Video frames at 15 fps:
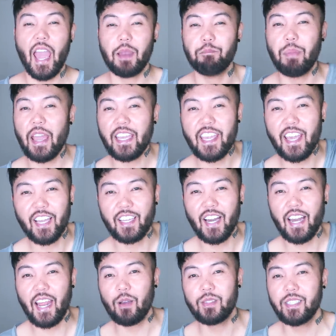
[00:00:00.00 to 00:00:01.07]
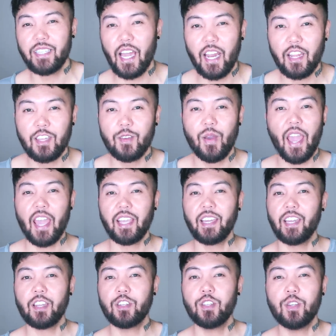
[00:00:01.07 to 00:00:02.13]
And begging a God outside of you
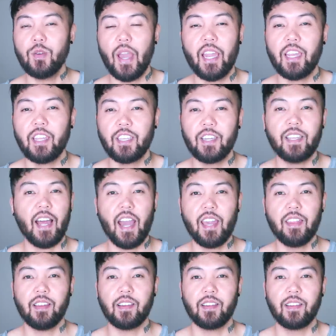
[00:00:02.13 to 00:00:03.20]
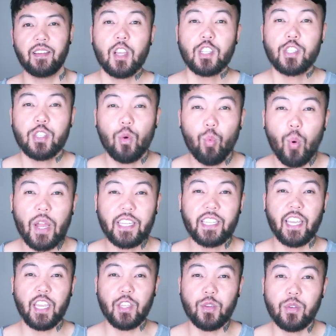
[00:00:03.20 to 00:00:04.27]
ain't going to do any good either. So
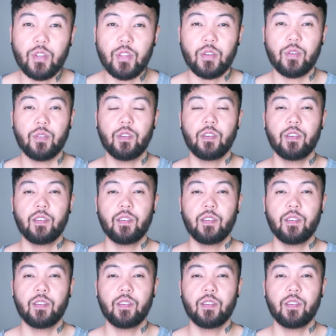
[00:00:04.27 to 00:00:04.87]
what can you do?